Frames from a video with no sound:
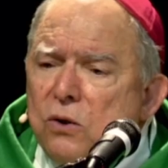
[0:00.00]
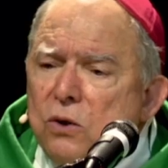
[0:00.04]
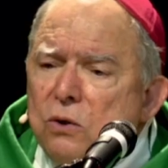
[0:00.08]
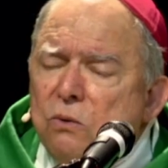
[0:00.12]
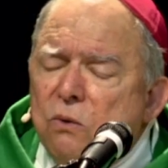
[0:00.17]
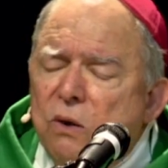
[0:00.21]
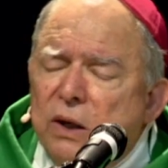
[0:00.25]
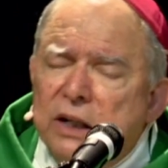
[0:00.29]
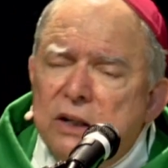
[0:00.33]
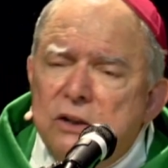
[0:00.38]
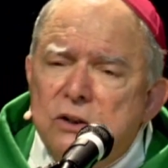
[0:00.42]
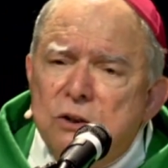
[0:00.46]

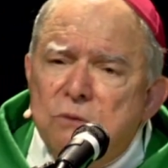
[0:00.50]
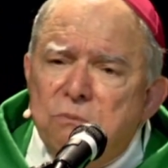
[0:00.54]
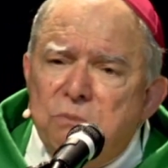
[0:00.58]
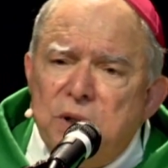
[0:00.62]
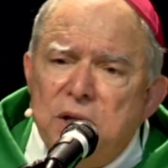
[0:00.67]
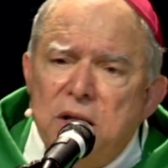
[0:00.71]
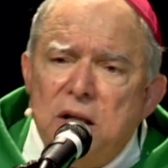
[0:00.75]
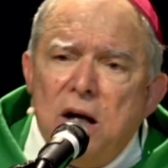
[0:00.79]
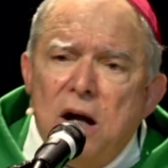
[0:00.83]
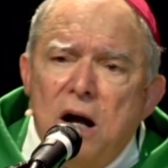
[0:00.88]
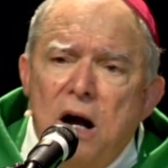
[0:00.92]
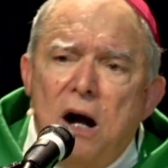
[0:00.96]
wanted to
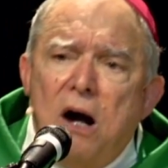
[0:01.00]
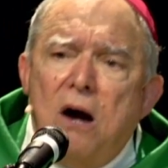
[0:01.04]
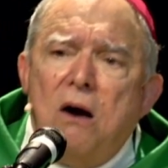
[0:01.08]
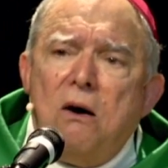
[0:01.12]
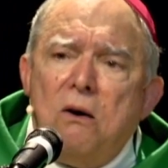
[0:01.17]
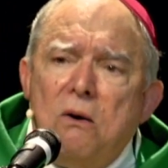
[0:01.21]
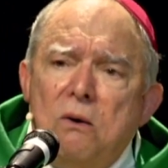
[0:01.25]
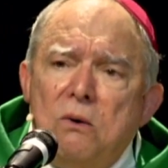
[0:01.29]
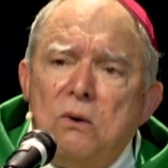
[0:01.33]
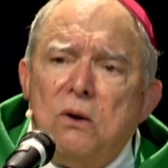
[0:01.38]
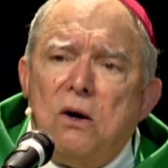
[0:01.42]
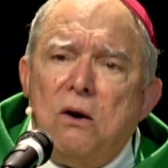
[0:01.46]
be a
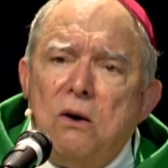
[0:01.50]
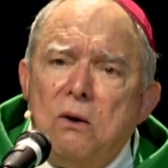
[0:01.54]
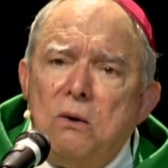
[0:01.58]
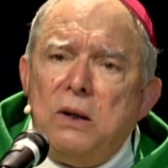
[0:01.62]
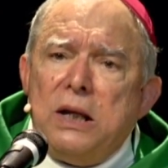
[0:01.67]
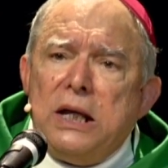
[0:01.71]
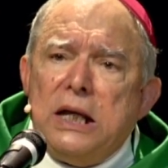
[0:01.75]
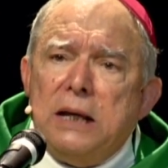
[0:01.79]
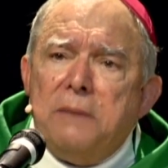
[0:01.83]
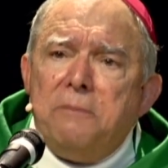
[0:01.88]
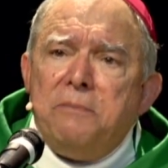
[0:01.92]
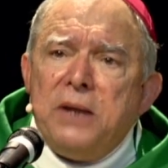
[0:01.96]
ho-
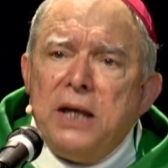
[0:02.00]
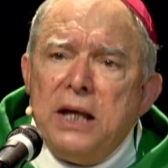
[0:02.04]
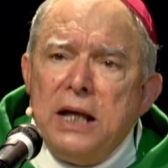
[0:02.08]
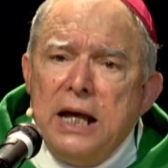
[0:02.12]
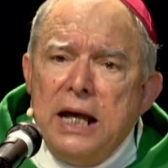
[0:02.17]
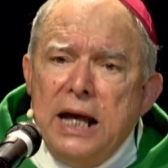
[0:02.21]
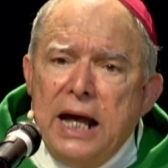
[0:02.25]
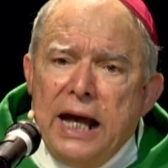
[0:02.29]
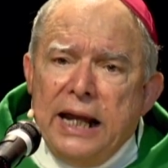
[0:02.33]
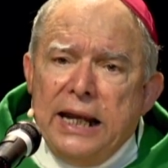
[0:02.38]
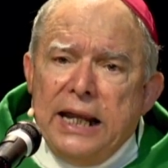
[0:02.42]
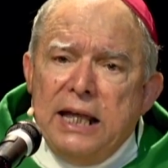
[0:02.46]
holy,
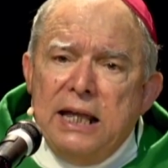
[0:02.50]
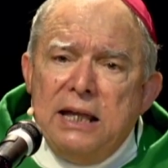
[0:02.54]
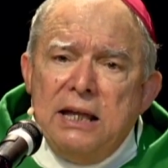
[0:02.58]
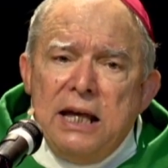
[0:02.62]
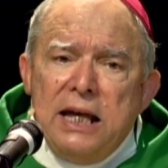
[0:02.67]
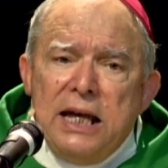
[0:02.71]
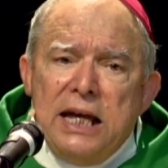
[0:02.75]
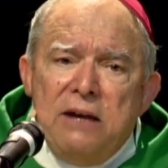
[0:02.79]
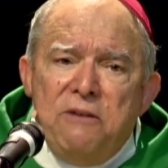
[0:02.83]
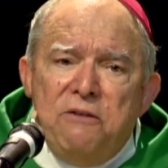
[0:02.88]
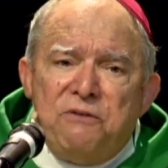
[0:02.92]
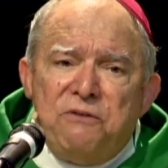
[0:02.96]
and he,
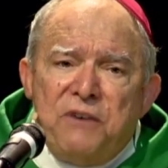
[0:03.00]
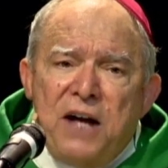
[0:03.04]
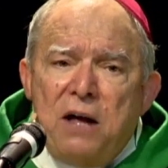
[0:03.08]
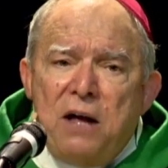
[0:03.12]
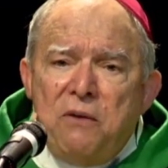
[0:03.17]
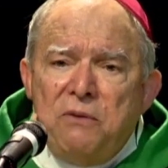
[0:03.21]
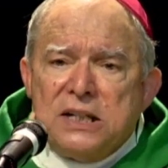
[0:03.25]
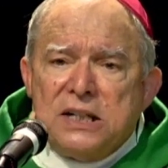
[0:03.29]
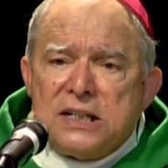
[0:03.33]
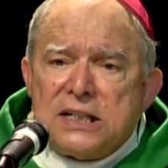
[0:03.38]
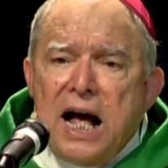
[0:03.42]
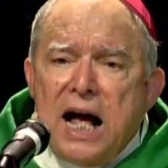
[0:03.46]
he found
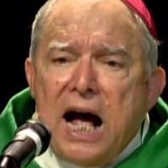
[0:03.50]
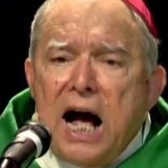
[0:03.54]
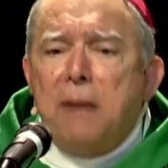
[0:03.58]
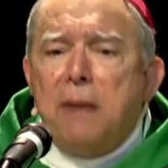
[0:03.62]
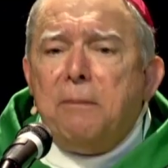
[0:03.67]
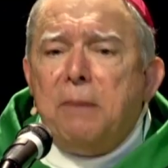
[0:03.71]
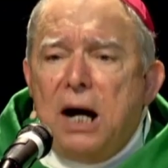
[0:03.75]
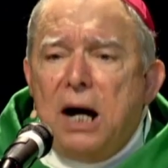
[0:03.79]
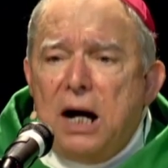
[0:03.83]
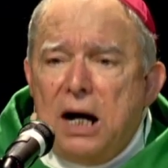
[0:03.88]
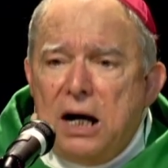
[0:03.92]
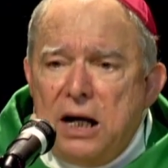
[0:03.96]
this
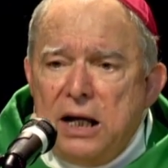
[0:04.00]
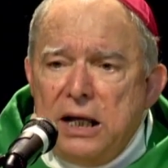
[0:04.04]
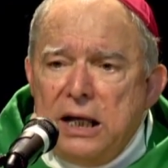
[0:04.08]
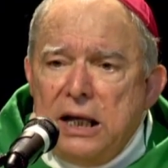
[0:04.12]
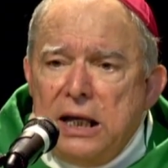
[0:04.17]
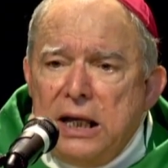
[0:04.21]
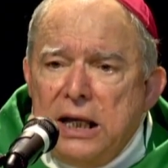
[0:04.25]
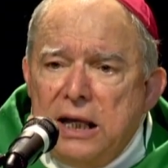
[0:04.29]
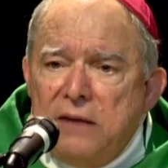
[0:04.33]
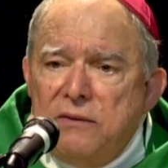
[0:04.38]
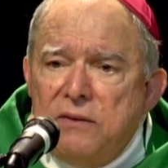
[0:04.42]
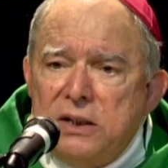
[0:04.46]
Abba,
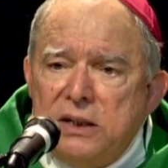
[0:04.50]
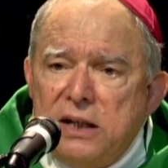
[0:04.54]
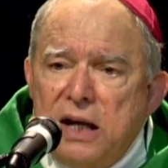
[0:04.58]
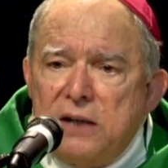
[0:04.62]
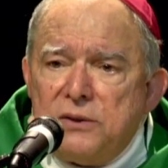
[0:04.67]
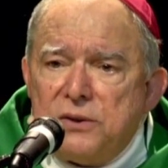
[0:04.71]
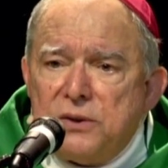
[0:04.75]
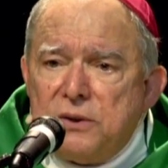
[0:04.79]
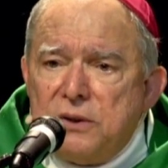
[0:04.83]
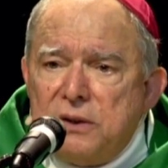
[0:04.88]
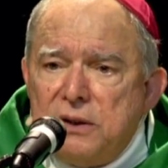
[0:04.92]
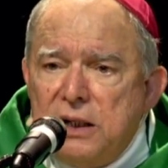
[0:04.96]
in the
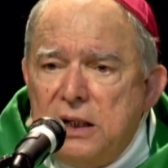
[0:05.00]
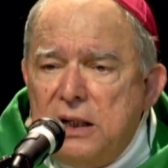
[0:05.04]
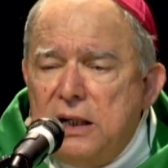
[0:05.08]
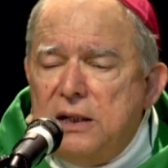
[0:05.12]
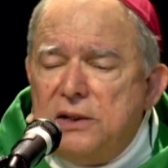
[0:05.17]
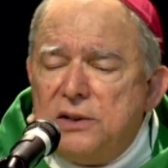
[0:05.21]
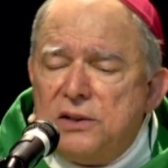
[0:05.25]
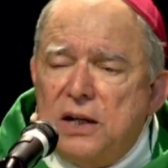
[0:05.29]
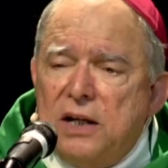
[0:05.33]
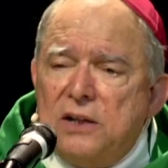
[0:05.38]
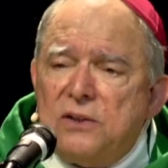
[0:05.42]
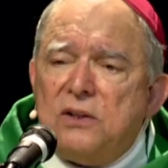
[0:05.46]
desert and he
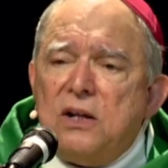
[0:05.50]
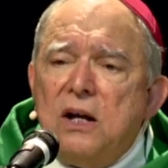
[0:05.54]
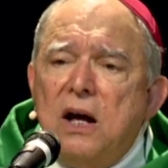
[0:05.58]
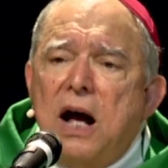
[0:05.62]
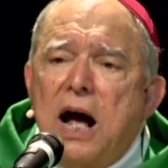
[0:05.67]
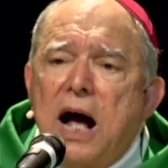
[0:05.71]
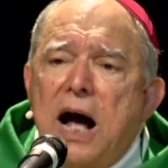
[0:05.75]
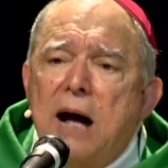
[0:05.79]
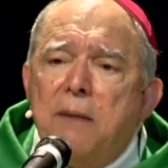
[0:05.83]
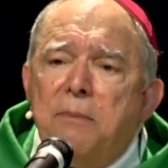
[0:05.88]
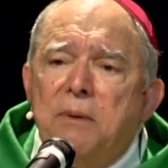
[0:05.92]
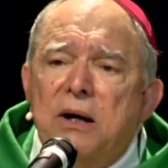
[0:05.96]
says,
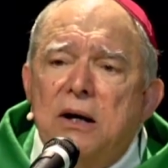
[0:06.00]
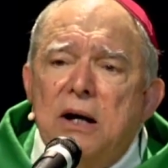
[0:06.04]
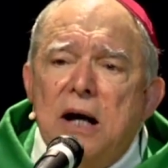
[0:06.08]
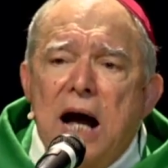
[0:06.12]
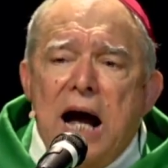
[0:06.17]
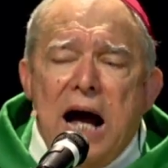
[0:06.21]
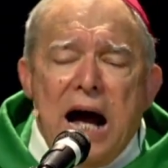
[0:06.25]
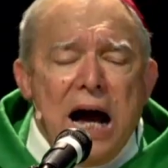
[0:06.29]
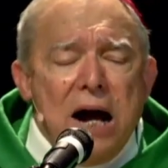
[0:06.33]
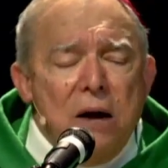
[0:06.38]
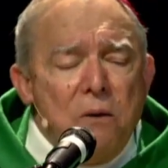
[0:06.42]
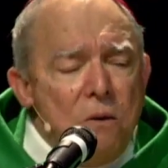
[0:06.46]
Abba,
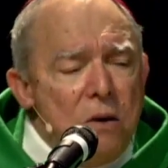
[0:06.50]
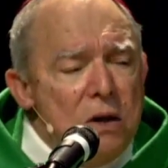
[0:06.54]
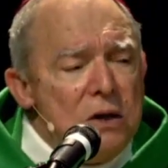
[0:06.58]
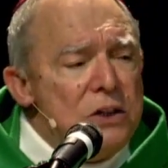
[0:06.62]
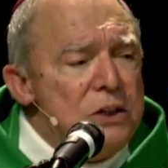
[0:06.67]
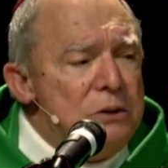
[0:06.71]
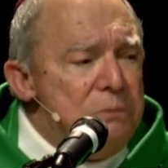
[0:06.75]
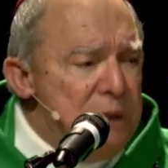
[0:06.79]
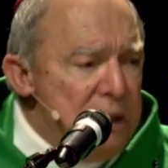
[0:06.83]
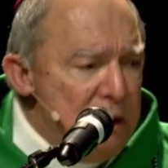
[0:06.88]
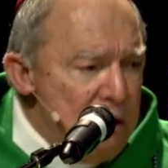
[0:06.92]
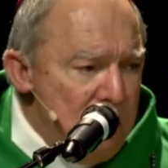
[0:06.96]
I want to
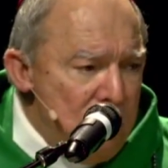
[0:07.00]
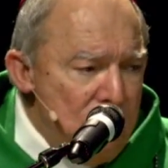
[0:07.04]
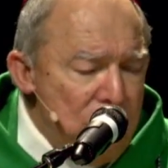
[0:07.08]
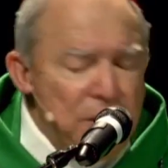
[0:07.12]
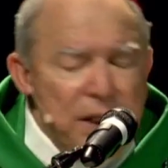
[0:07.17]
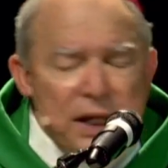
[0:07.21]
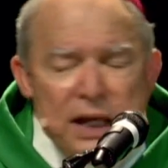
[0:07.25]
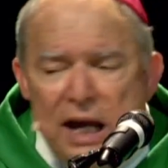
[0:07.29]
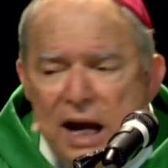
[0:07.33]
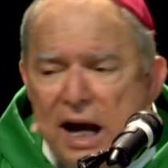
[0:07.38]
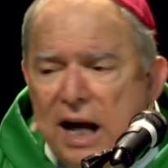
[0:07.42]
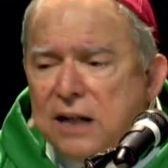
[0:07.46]
be
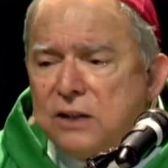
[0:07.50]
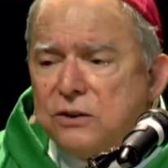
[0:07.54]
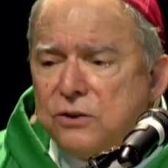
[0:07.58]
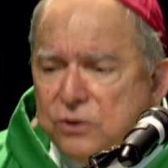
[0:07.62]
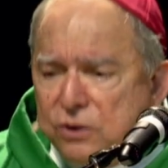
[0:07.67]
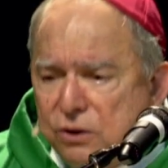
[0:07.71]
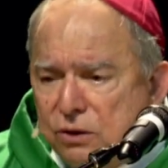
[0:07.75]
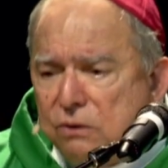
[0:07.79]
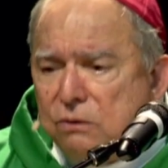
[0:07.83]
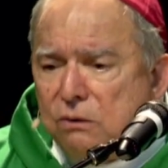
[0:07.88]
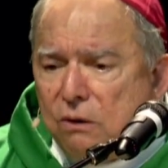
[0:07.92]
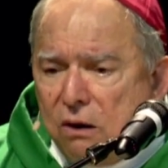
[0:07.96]
holy as
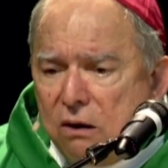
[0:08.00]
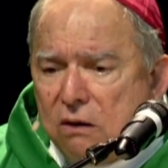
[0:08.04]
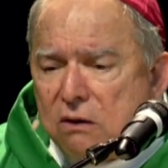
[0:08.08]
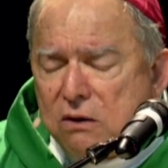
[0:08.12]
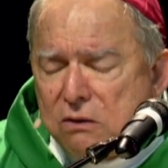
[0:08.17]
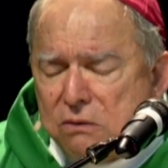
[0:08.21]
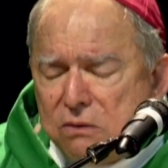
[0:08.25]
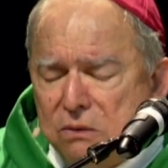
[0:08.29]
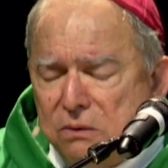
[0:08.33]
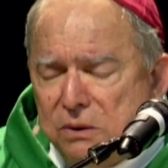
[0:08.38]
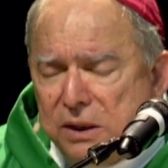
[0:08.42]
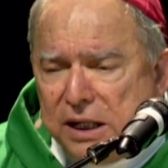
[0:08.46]
you are
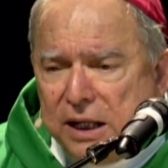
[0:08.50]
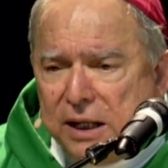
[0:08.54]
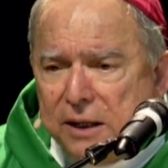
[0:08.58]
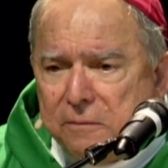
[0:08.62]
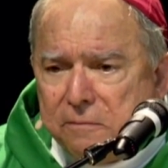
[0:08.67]
holy.